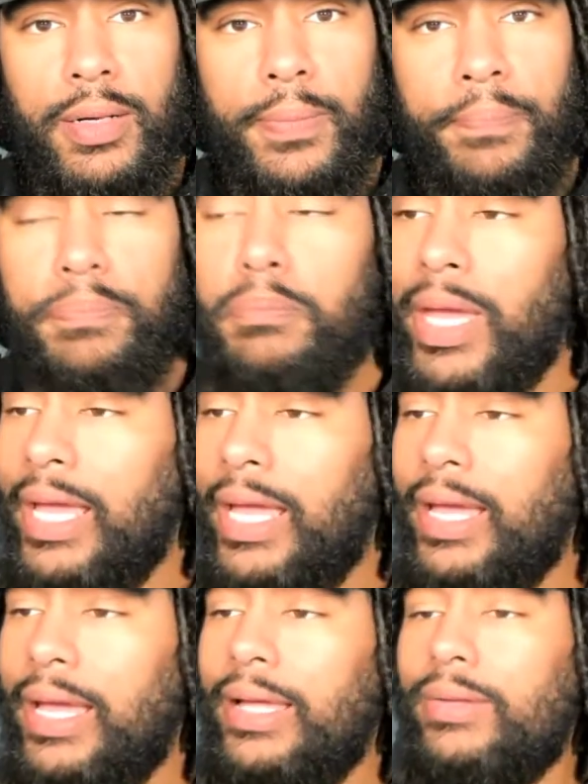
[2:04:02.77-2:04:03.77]

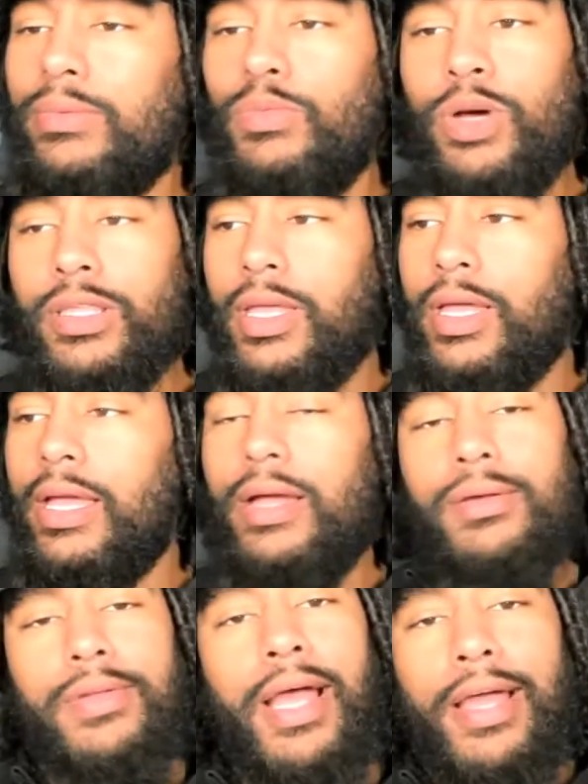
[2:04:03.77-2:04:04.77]
Man, what the
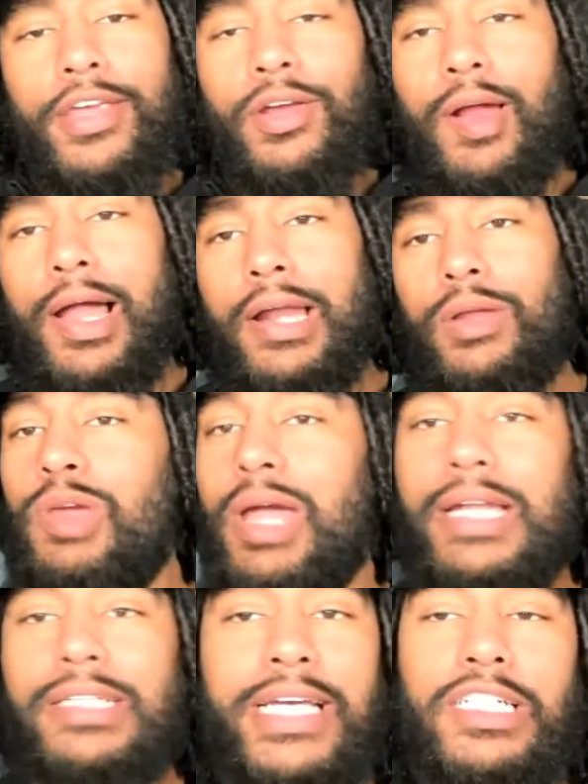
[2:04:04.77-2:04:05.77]
hell? Nah, Your Honor, you got
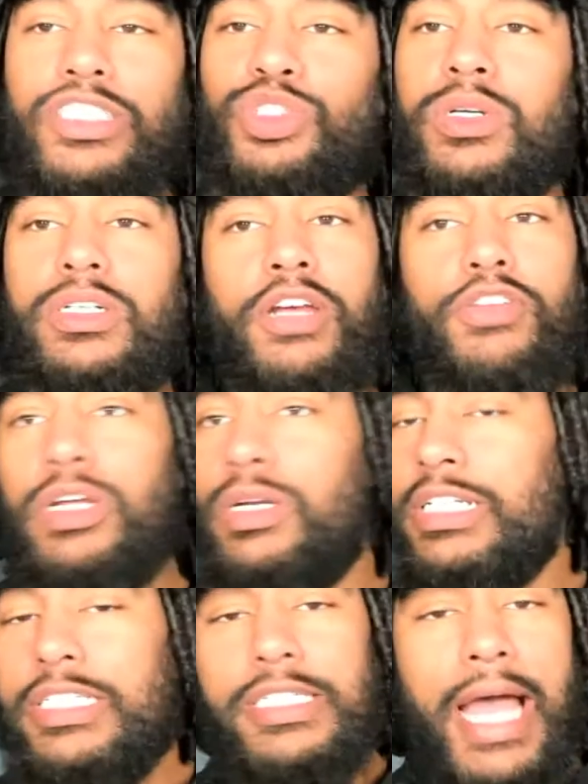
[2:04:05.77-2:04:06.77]
to take us to a different.
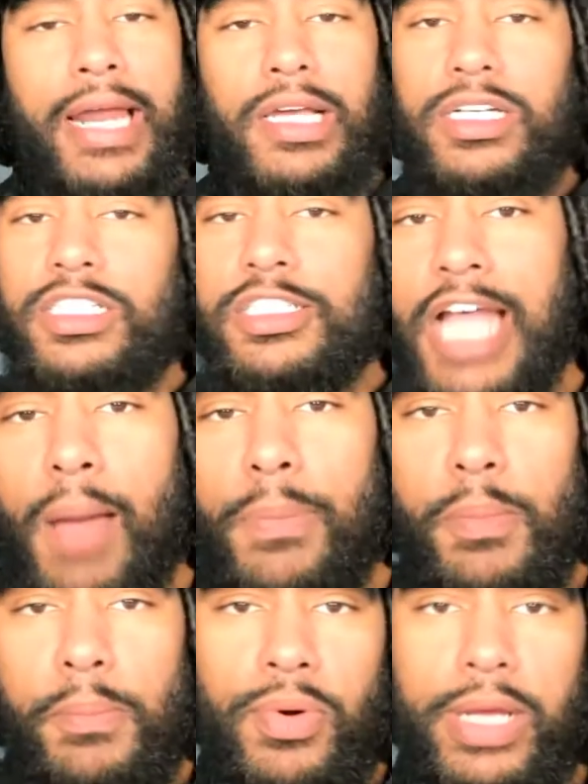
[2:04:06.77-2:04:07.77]
This is not a good
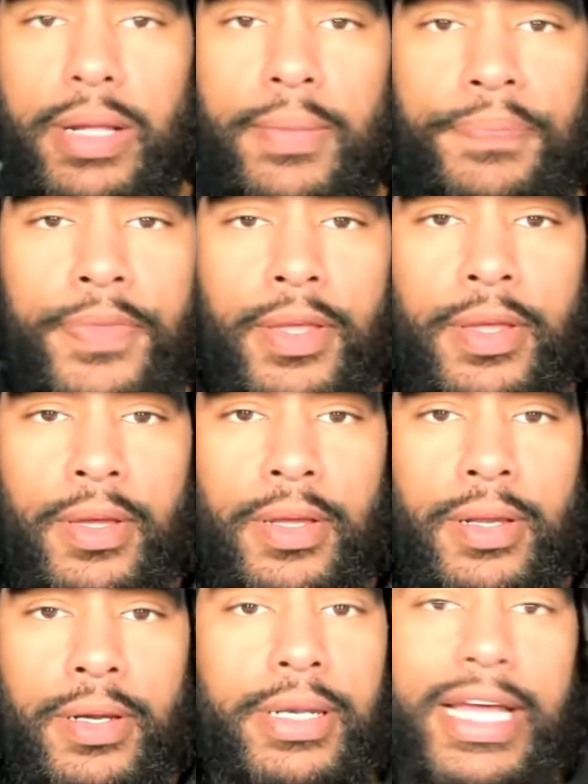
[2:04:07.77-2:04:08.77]
stopping point.
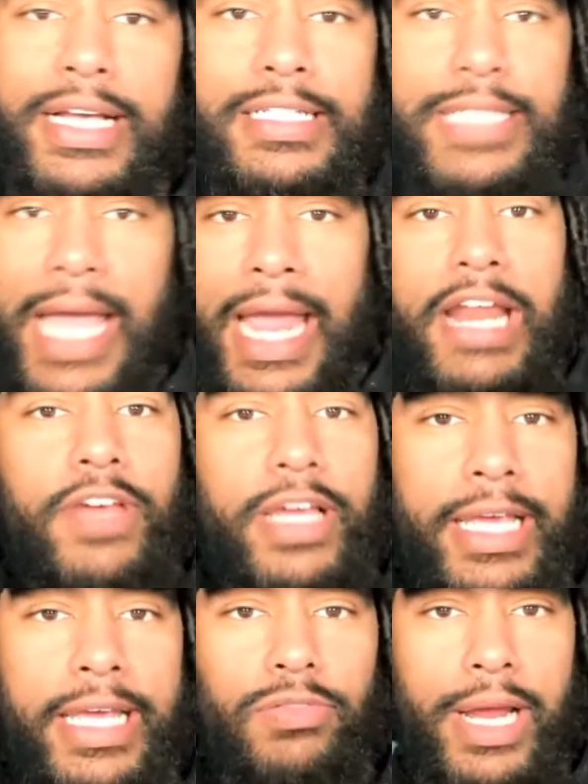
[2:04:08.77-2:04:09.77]
Niggas can't even
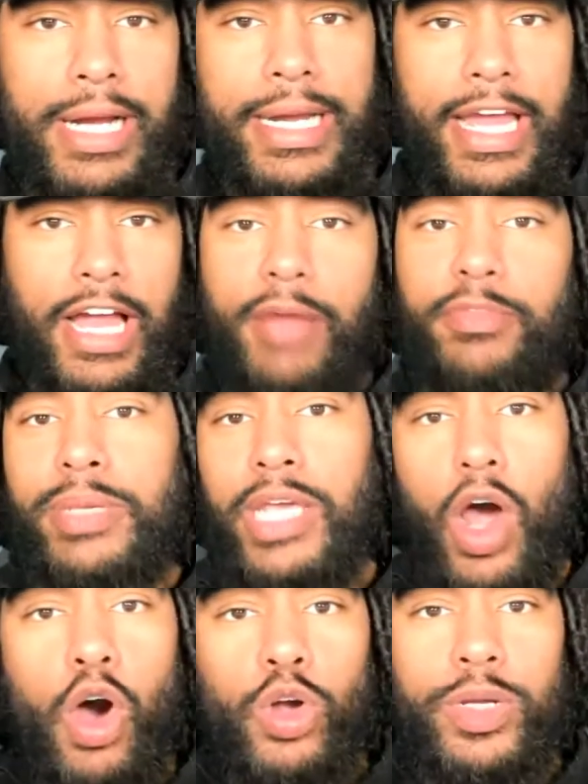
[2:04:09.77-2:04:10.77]
eat right now. I'm gonna be
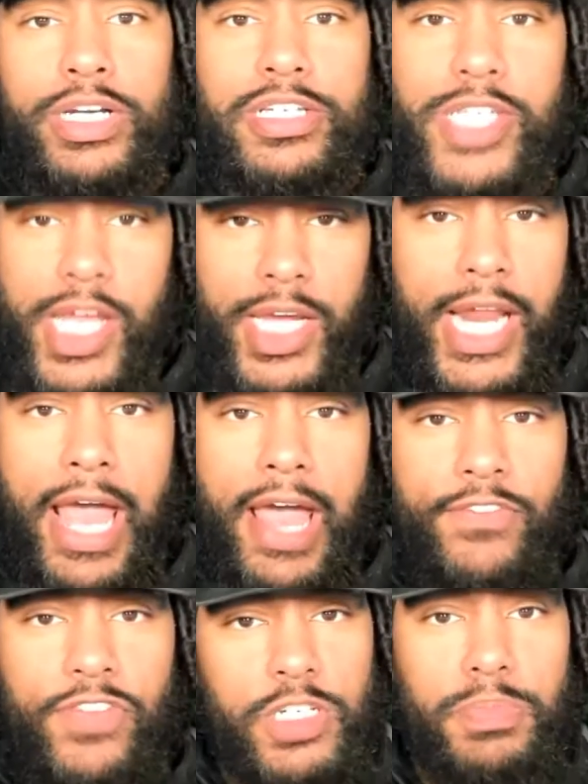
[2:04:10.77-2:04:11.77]
hungry the second half
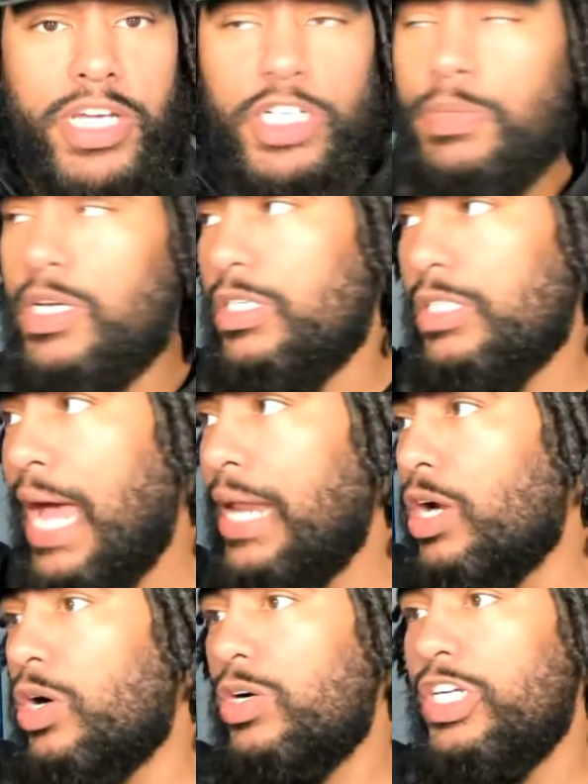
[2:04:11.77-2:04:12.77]
of this bitch because I done
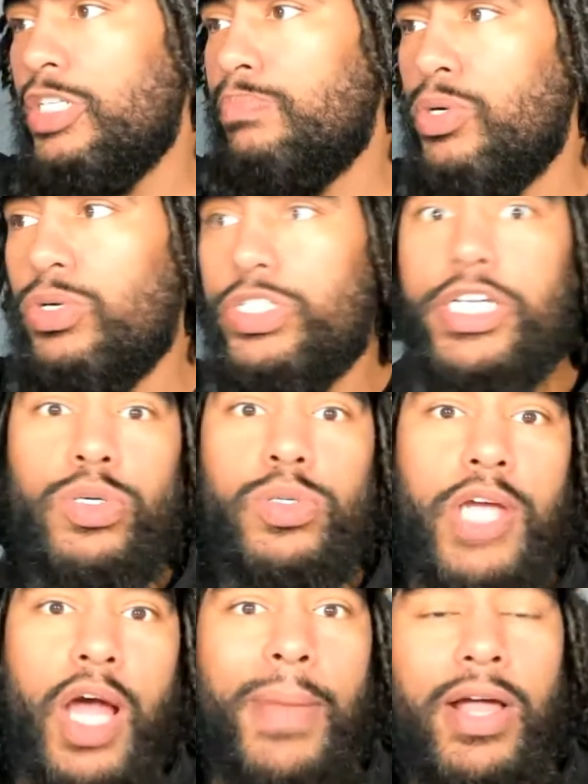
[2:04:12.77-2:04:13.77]
heard this bullshit and you
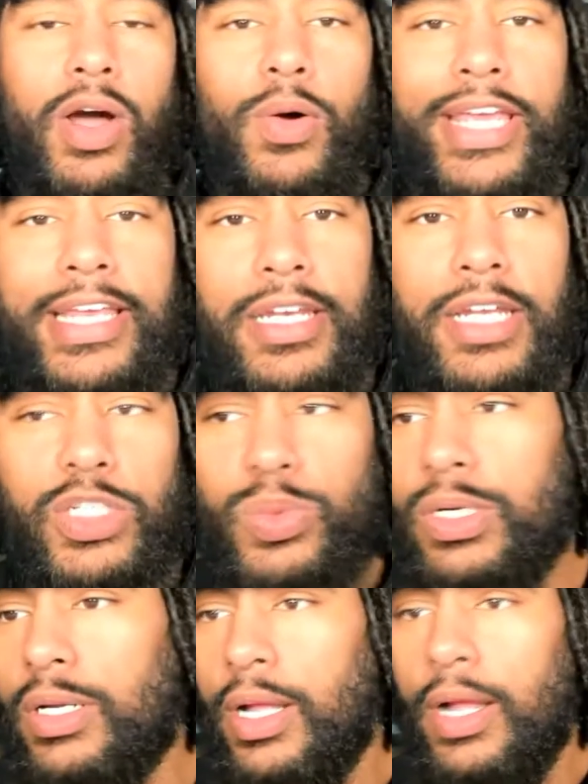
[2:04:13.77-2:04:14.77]
talking about go eat lunch. What?